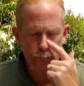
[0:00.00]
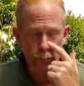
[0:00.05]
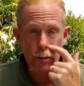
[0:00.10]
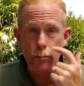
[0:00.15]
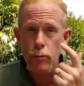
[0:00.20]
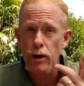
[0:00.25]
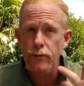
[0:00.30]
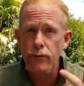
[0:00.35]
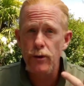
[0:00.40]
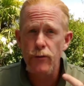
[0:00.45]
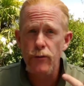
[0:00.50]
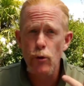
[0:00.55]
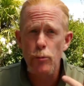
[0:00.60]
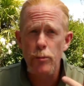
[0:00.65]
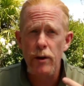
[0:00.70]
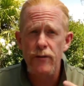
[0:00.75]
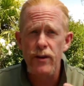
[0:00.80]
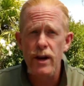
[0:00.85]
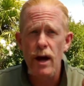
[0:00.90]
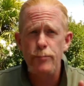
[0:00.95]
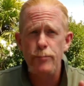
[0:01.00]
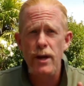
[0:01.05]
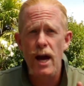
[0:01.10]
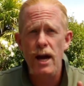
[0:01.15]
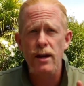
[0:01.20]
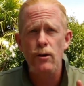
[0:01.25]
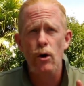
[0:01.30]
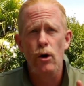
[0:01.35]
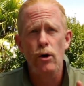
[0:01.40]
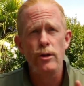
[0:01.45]
might even give you a bit of an
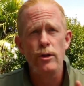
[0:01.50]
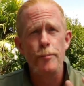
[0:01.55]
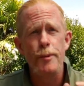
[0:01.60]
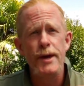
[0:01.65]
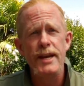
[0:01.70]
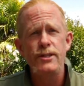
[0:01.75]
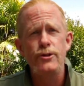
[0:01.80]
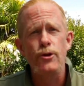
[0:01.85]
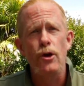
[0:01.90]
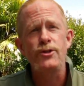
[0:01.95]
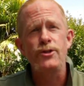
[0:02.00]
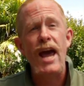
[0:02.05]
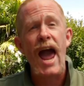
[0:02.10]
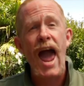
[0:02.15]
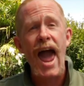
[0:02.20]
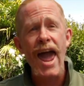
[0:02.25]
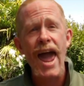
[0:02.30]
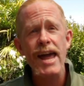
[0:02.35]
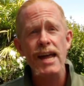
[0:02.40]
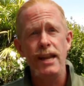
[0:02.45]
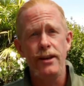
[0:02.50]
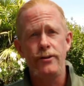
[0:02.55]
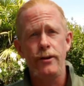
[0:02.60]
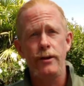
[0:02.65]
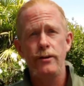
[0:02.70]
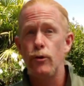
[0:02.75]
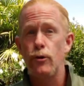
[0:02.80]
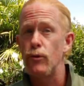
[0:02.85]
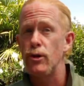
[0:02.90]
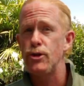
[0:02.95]
update on the Renaissance and
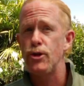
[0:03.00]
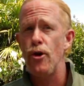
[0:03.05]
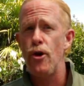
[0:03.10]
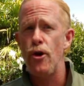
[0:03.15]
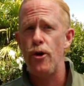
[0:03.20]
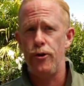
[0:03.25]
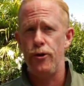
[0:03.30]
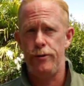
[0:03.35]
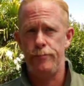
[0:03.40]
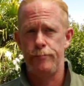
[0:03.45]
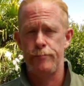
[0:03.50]
the return